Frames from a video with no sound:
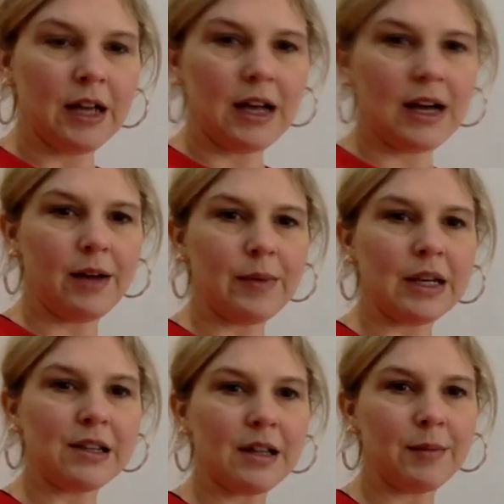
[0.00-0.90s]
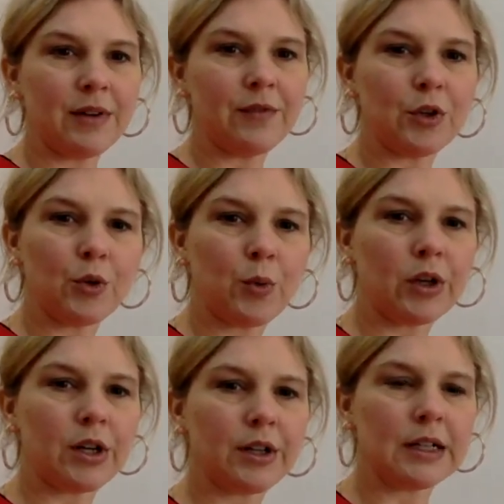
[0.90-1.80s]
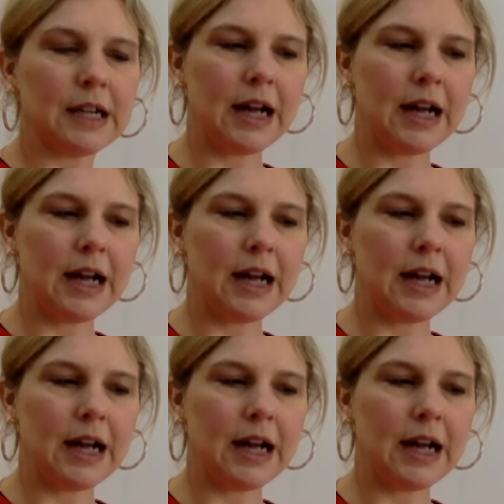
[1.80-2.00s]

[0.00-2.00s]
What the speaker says: in some of your work